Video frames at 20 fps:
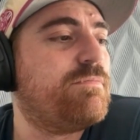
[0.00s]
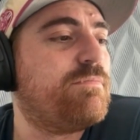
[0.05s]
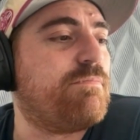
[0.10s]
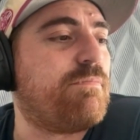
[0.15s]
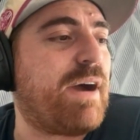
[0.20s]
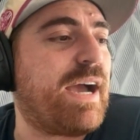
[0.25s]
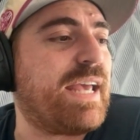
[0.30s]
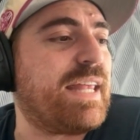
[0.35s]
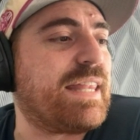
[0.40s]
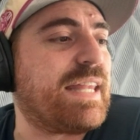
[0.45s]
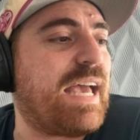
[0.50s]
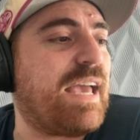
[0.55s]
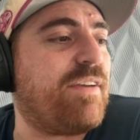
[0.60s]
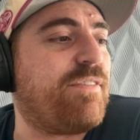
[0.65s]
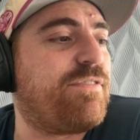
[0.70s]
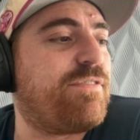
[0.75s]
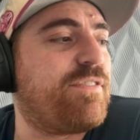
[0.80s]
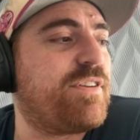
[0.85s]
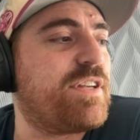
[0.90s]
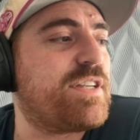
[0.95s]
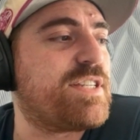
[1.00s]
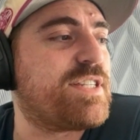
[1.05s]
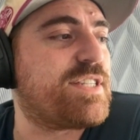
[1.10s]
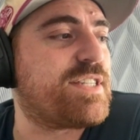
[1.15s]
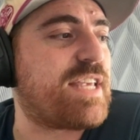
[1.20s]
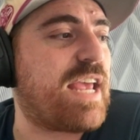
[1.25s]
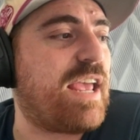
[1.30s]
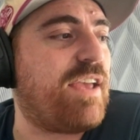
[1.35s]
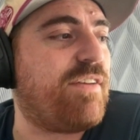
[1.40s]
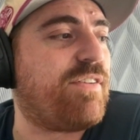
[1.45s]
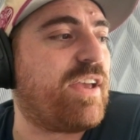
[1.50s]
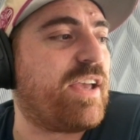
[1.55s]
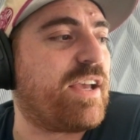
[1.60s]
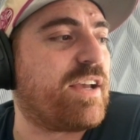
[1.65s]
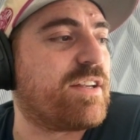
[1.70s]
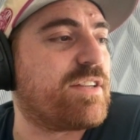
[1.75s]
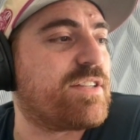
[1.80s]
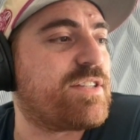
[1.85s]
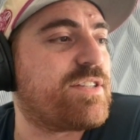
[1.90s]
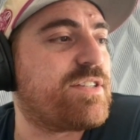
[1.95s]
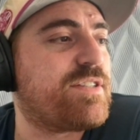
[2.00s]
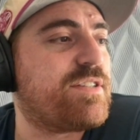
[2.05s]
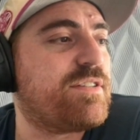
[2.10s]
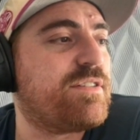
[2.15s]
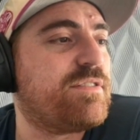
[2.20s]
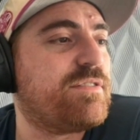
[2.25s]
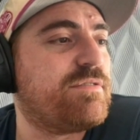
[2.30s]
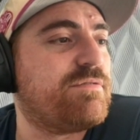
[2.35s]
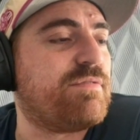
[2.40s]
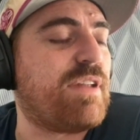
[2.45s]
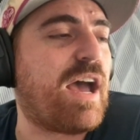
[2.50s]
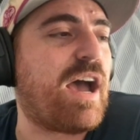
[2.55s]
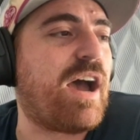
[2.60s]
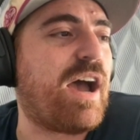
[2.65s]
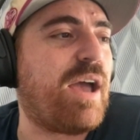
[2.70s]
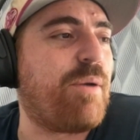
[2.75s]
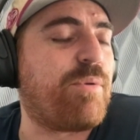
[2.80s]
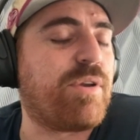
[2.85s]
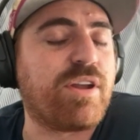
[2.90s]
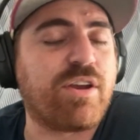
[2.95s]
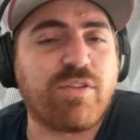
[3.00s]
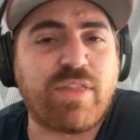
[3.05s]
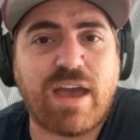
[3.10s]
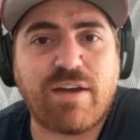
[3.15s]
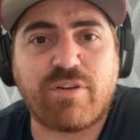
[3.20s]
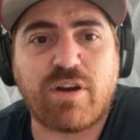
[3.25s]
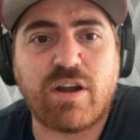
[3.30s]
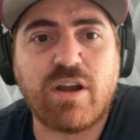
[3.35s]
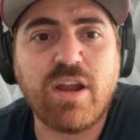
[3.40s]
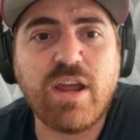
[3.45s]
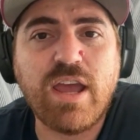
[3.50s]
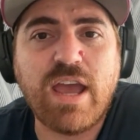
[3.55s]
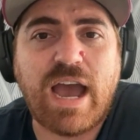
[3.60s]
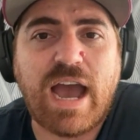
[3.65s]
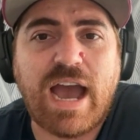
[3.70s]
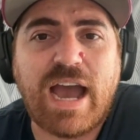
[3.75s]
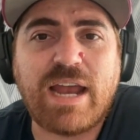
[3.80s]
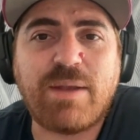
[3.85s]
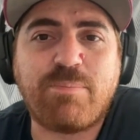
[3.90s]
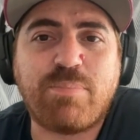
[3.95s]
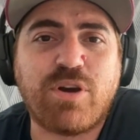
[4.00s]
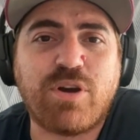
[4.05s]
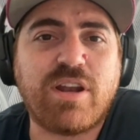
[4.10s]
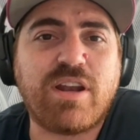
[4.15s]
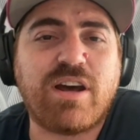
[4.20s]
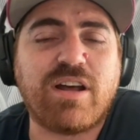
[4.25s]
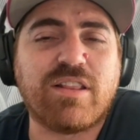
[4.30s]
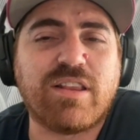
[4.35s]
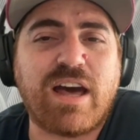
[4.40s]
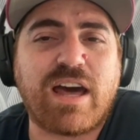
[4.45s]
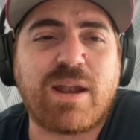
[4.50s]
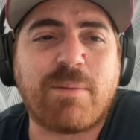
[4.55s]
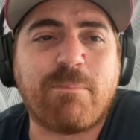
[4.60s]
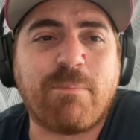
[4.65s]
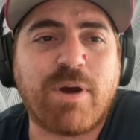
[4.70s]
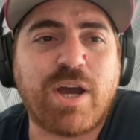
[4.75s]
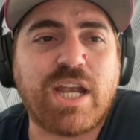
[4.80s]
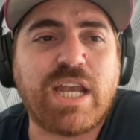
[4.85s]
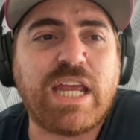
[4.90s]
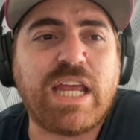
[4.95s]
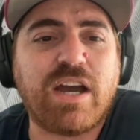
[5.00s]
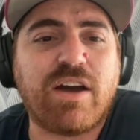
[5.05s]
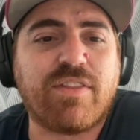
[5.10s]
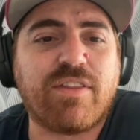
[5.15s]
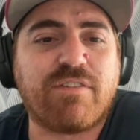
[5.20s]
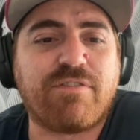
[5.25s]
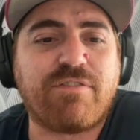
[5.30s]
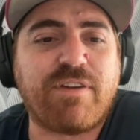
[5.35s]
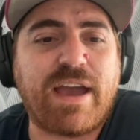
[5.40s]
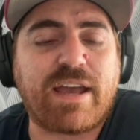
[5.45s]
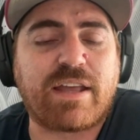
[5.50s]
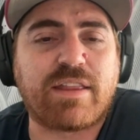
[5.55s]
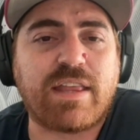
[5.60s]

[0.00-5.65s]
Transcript: my life savings. No, I wouldn't go that far. I'd put a lot of money on the fact